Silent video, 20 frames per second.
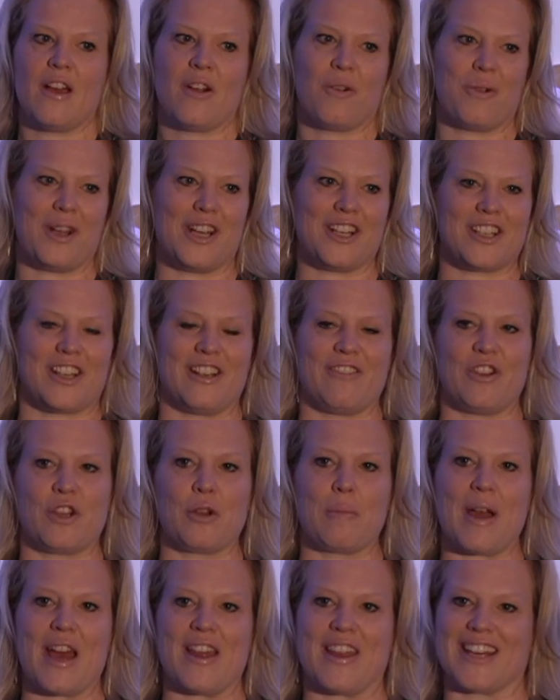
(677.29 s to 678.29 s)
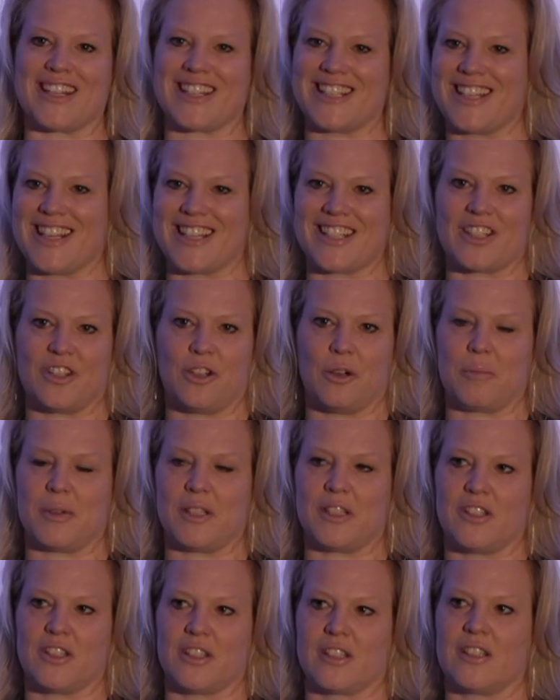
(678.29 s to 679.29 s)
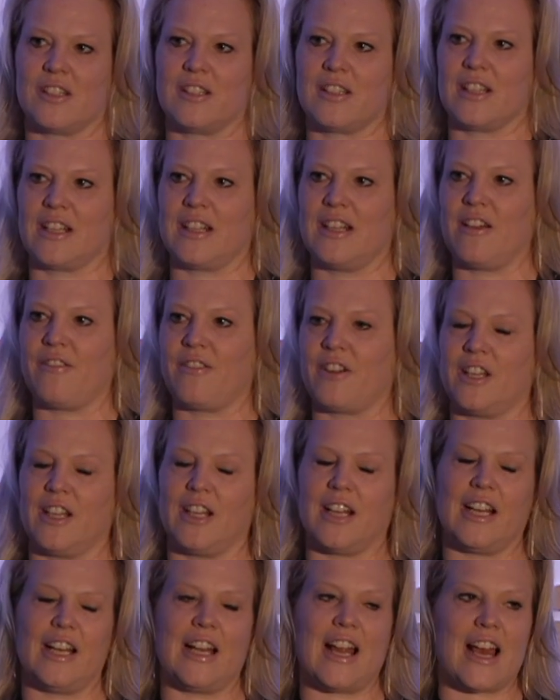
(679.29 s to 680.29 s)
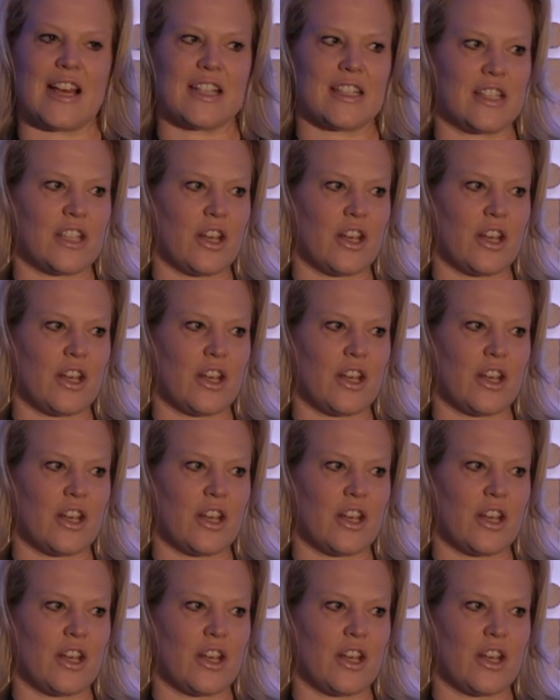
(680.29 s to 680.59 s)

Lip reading: which, if you compare that to desktop, is just significantly less.